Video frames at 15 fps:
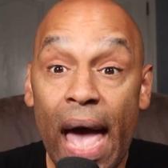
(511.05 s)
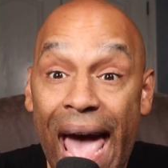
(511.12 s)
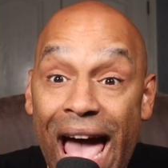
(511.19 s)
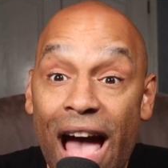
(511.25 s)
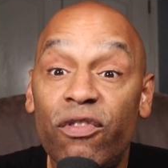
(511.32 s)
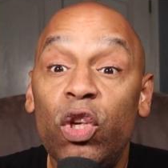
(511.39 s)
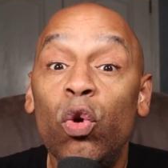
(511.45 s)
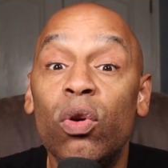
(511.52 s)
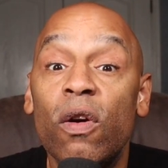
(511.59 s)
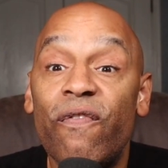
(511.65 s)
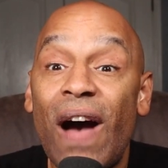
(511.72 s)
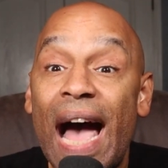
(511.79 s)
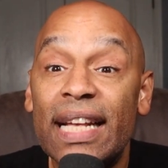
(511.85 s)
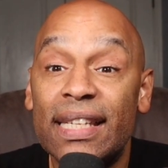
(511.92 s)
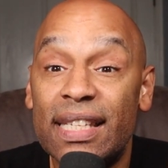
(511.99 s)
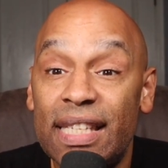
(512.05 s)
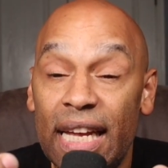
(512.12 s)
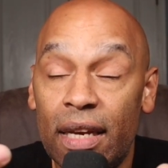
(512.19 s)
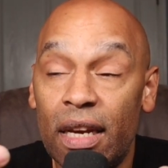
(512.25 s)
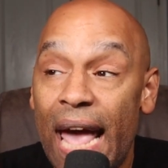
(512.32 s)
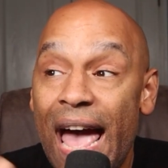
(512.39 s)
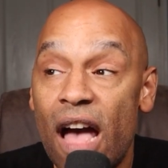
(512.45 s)
have unified,
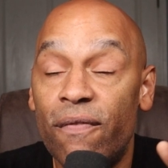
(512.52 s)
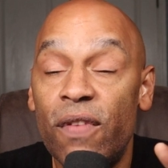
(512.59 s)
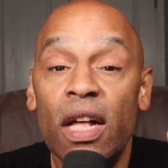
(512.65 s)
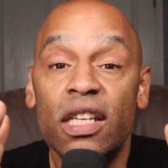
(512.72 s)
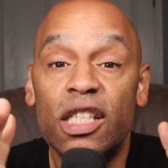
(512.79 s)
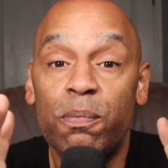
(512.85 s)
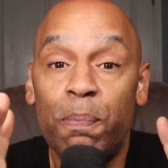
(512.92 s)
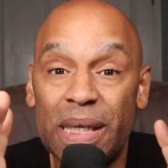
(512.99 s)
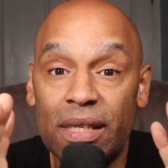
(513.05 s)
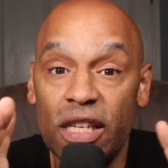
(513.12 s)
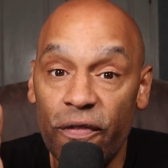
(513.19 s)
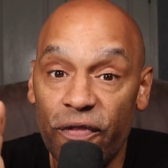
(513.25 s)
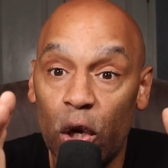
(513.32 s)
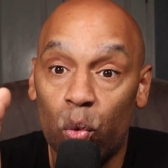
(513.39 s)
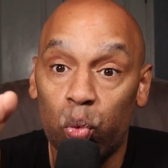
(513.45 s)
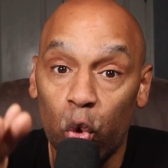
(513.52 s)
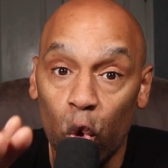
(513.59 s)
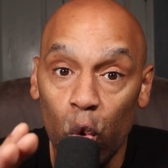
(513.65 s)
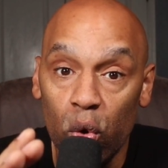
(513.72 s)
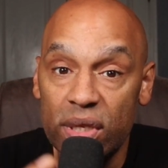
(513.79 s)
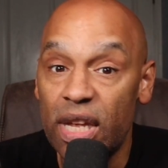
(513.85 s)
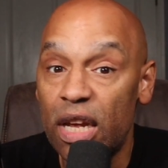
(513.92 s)
have specific
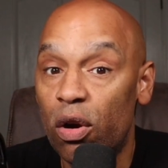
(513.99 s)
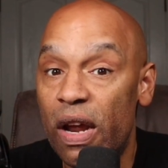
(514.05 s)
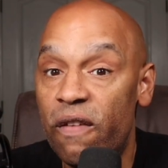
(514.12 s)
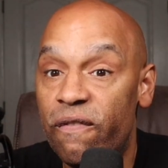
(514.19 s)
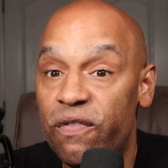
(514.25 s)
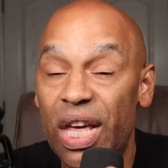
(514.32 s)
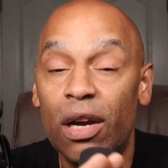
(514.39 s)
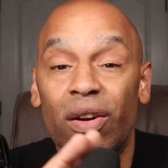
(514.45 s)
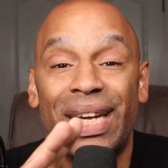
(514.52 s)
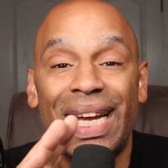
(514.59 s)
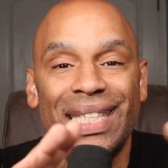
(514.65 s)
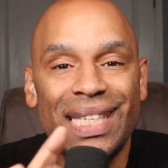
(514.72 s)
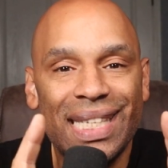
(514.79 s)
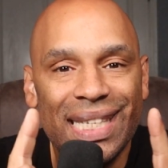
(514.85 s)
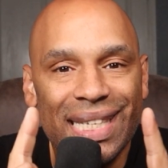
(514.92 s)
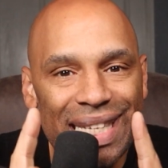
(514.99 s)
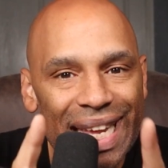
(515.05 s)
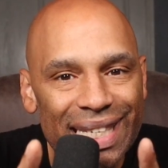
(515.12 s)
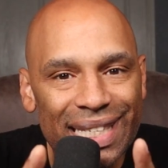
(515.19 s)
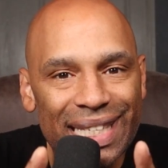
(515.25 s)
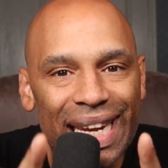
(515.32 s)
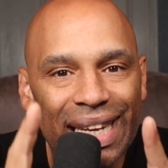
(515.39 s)
rules that are in, that are
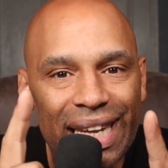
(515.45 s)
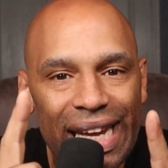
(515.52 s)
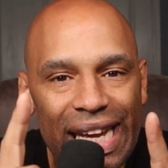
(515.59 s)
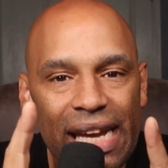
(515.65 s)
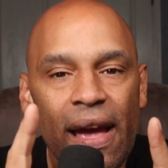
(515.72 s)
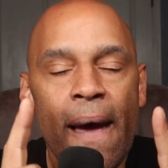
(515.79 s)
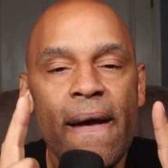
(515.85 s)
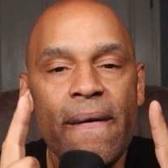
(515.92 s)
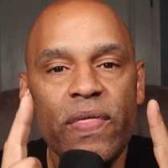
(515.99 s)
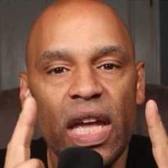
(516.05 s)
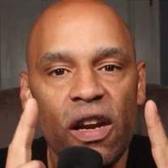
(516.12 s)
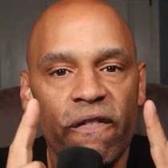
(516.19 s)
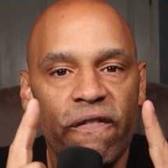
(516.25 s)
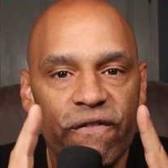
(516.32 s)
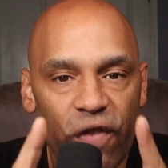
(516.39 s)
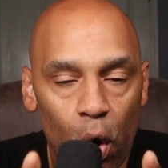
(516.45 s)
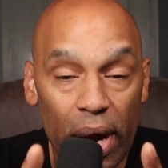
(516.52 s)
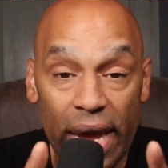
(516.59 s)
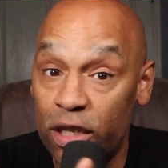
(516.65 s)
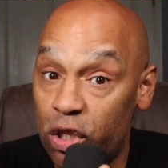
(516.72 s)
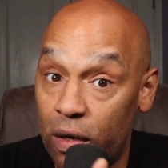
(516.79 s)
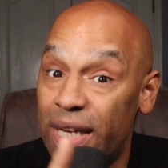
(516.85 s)
consistently in,
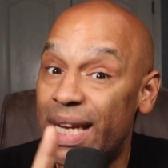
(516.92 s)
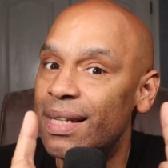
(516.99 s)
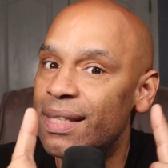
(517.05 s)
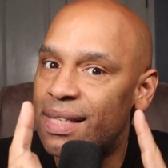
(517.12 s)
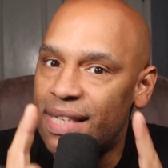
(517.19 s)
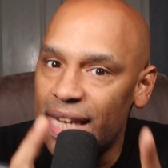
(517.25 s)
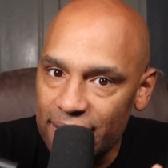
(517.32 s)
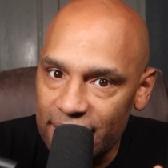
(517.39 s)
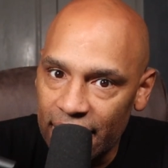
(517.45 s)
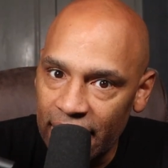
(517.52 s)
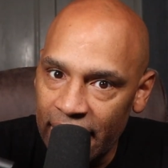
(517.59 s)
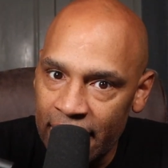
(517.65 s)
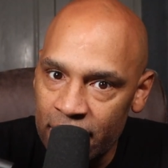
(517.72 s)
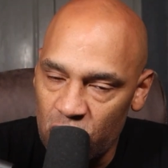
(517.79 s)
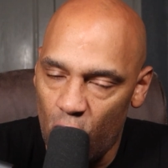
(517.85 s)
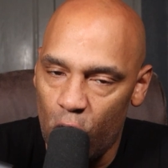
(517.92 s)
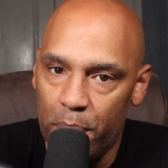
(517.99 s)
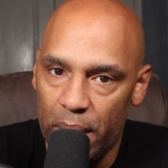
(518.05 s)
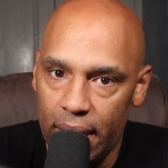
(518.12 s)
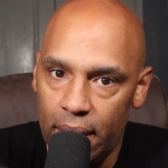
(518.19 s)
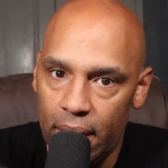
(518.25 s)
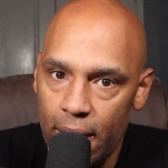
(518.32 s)
in, consistently
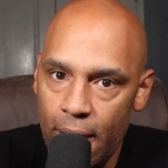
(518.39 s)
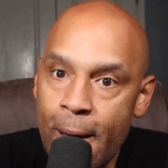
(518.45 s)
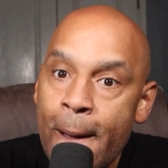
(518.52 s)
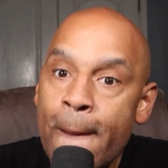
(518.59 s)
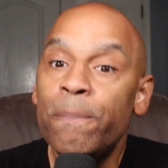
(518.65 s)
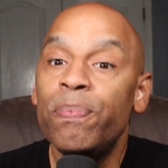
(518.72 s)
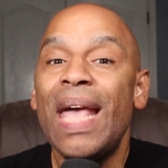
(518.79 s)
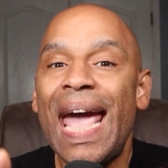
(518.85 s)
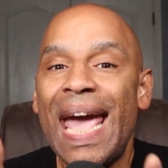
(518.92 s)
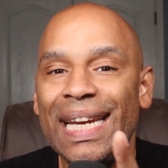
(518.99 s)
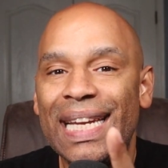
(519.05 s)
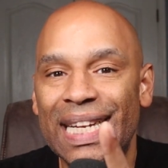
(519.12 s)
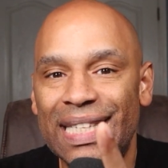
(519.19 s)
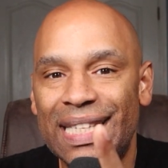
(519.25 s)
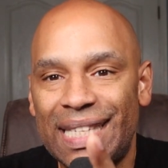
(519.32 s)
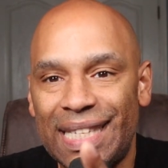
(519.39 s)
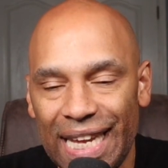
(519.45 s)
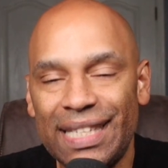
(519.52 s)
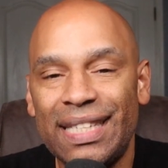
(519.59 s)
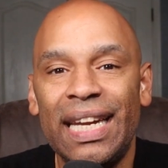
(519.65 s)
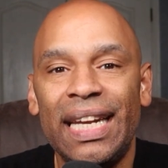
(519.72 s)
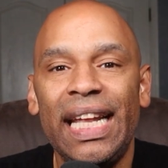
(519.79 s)
interpreted and
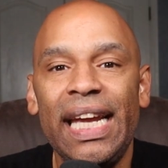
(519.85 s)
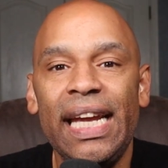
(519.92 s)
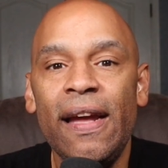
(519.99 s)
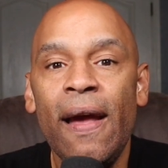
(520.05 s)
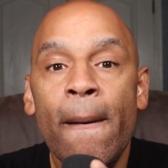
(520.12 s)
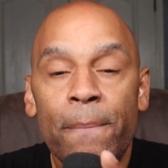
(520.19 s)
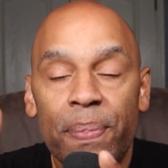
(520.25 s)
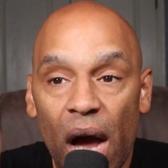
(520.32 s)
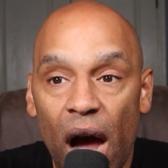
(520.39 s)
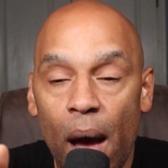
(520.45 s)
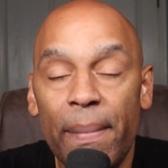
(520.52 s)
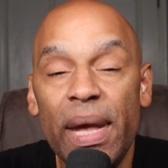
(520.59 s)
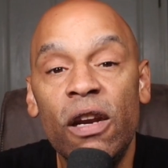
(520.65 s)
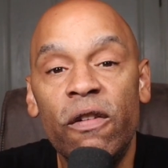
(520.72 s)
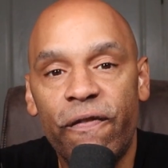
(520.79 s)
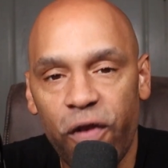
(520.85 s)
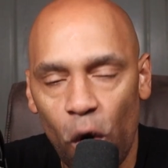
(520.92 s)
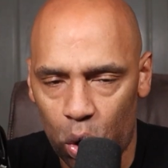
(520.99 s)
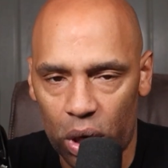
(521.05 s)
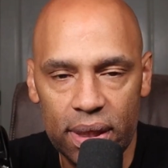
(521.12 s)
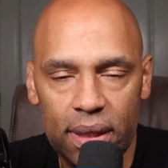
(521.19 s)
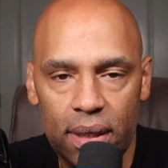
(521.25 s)
consistently Um,
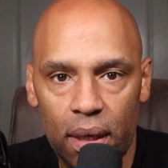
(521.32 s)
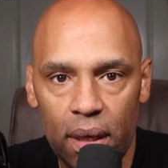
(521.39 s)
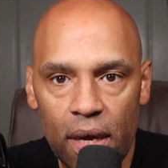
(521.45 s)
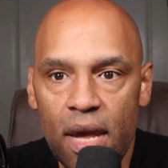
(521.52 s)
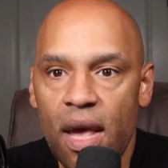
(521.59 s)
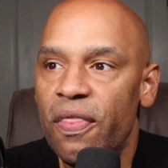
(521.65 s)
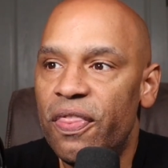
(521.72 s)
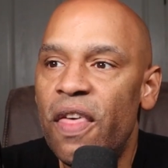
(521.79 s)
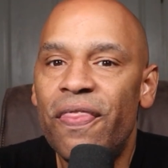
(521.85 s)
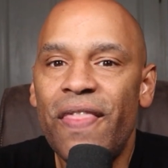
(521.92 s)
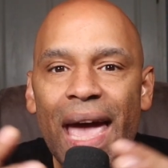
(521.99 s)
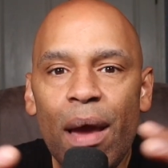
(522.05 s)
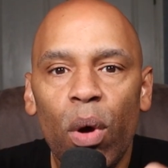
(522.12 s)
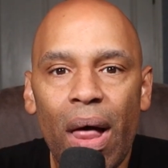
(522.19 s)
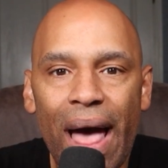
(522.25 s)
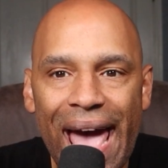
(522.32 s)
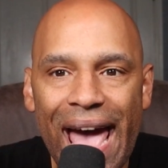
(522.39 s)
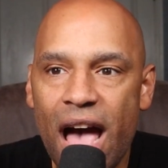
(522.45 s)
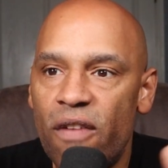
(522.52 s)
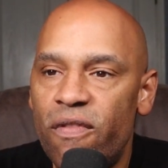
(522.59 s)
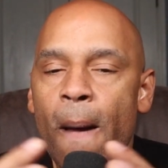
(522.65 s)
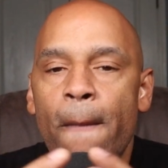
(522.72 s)
enforced, then they will
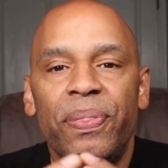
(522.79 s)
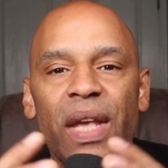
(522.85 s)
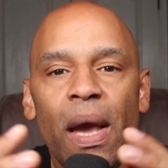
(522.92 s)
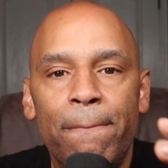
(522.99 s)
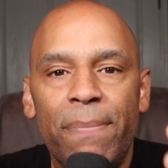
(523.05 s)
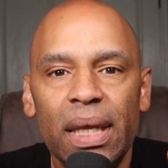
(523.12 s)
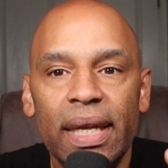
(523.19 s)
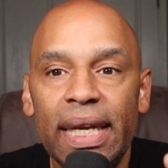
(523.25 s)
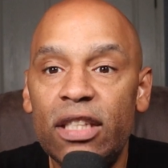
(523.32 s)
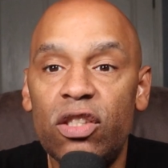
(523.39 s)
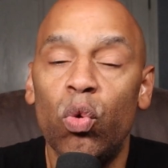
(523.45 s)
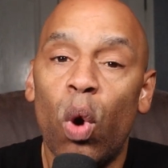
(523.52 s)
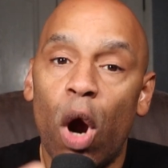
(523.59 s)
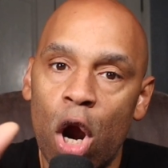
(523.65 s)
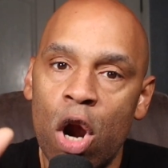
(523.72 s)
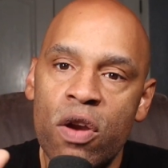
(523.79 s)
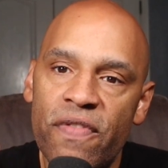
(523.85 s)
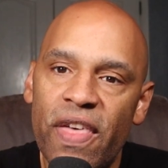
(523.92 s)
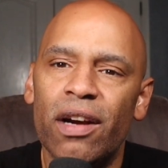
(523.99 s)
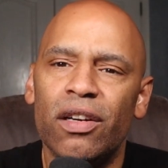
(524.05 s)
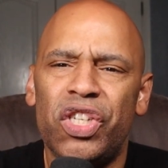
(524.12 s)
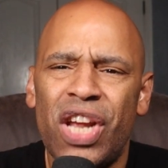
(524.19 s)
have the ability to earn
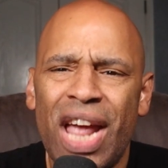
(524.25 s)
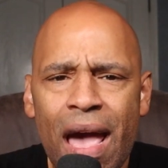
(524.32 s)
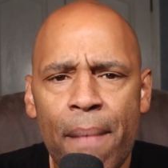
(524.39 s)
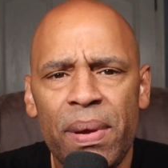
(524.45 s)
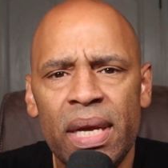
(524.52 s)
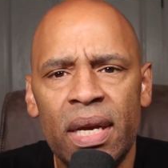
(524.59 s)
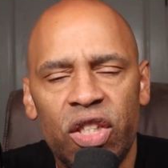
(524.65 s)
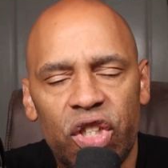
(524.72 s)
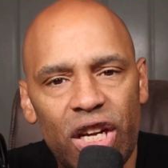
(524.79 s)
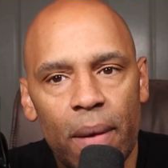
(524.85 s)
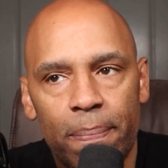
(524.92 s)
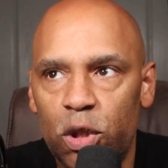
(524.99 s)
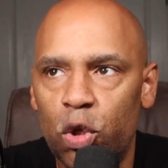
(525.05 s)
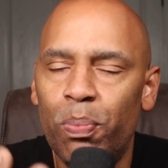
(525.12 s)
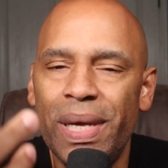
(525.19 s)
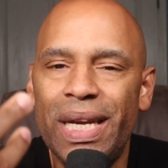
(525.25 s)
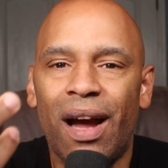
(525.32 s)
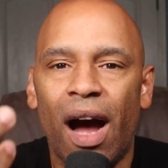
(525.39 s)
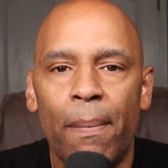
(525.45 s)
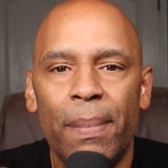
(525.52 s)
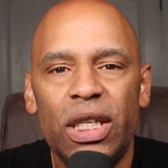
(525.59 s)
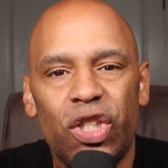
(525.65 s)
their championship, to
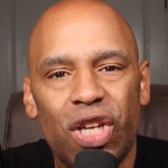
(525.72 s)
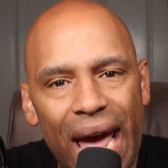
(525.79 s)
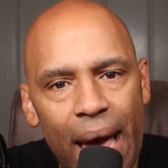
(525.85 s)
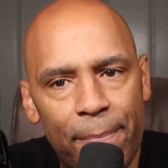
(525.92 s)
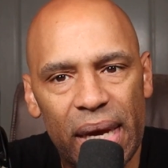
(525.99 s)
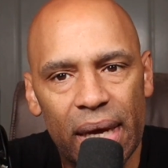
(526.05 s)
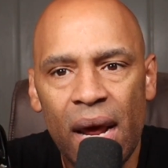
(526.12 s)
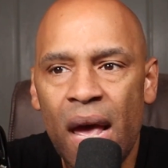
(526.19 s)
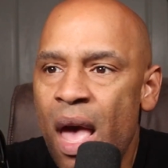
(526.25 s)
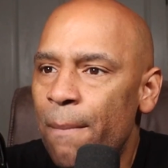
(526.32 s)
become a champion.